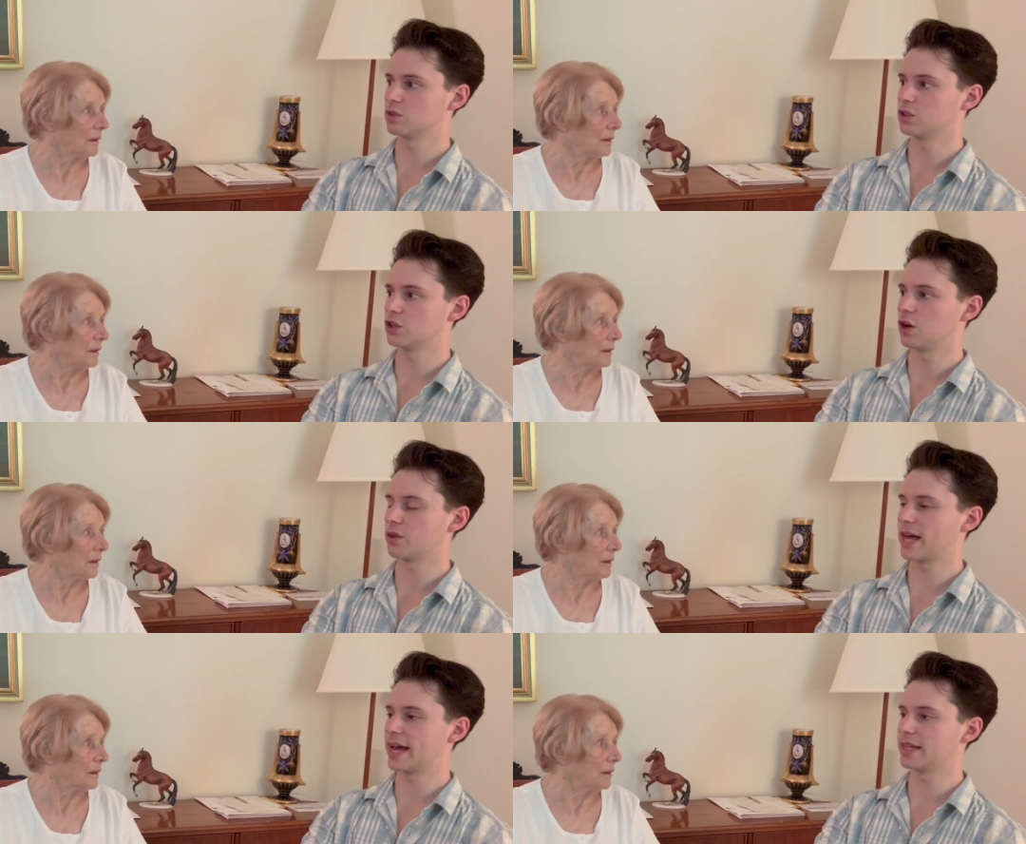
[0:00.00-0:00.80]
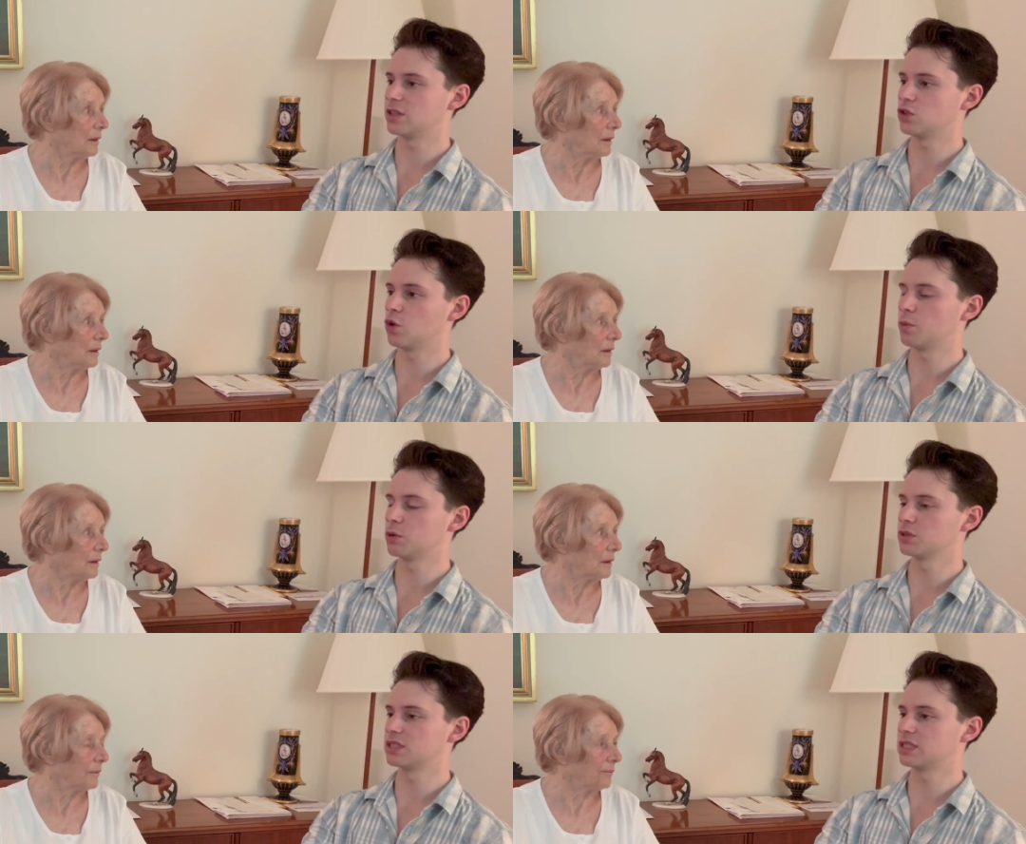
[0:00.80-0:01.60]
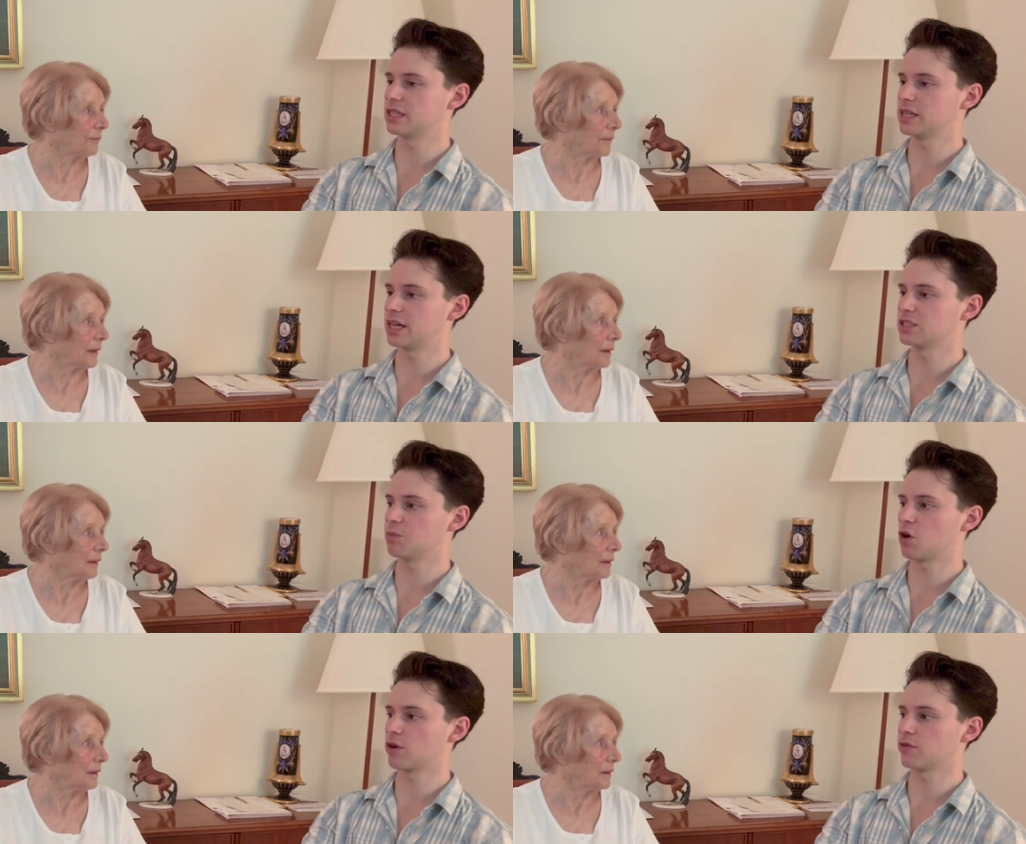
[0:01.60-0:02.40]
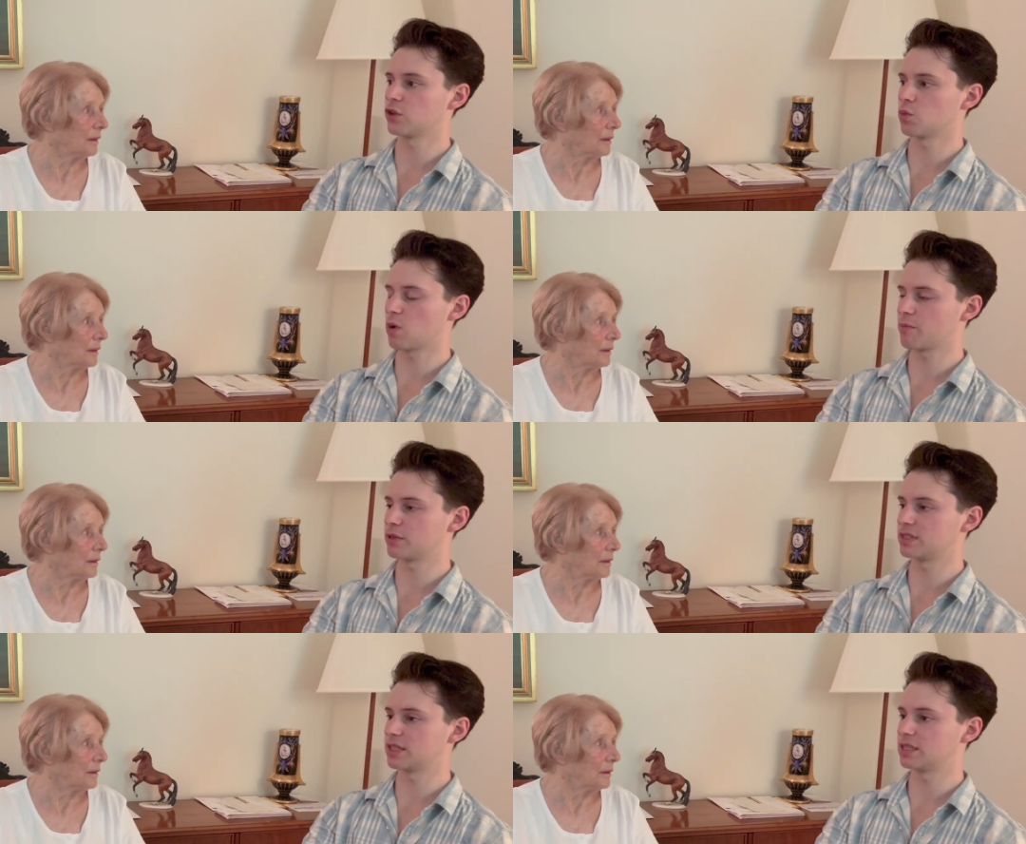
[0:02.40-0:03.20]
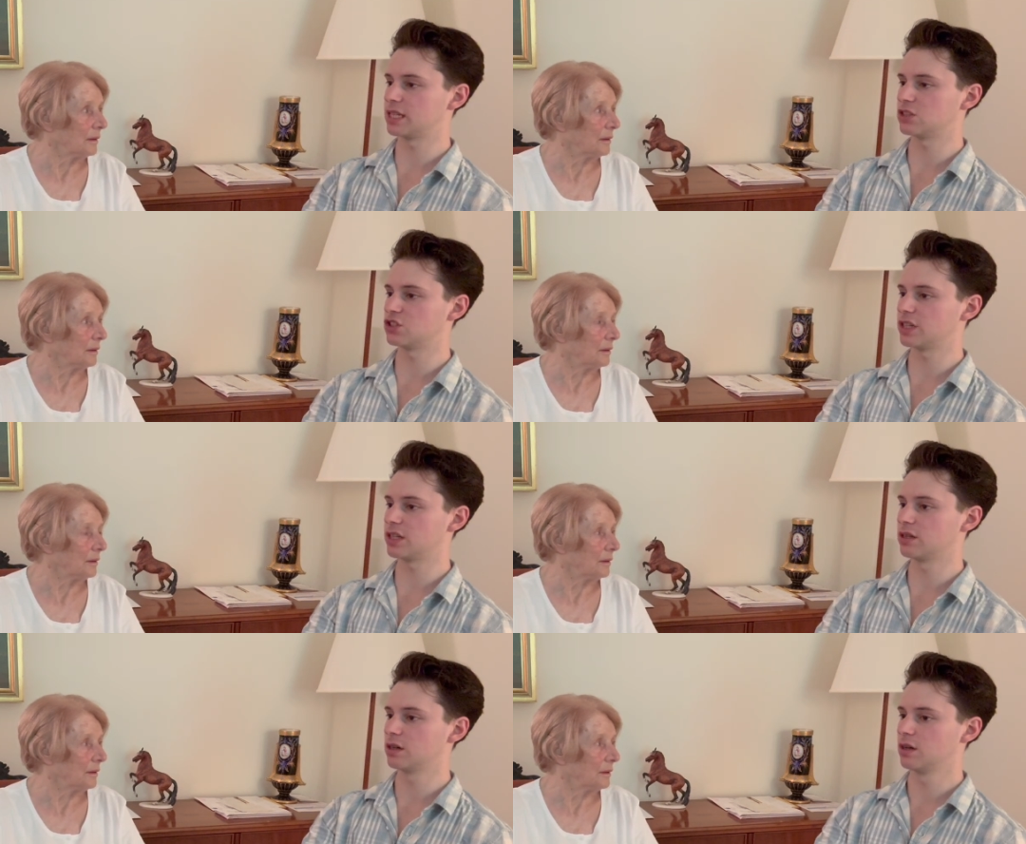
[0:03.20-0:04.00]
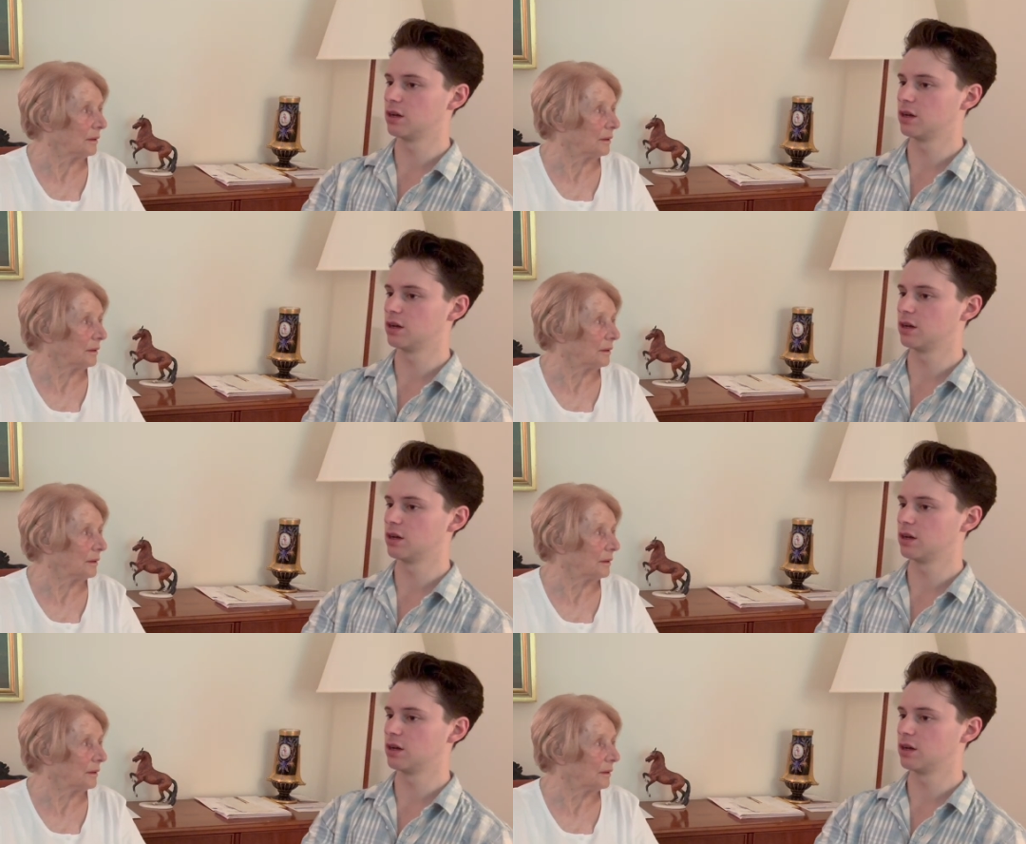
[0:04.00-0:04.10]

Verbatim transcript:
Speaker 1: you know that you almost see it as part of your representation